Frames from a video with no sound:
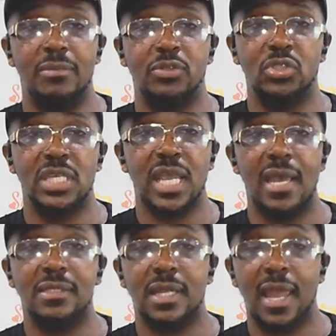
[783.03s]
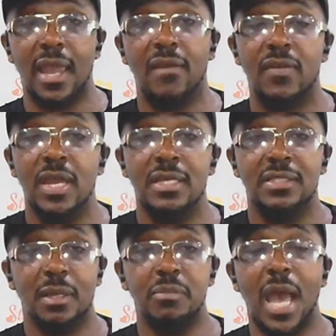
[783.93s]
So she has to have
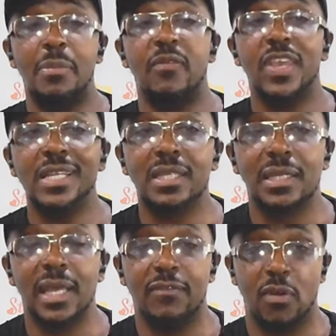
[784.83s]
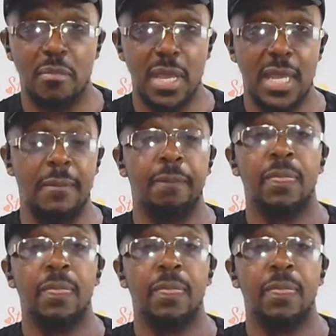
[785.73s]
some type of intellect for me.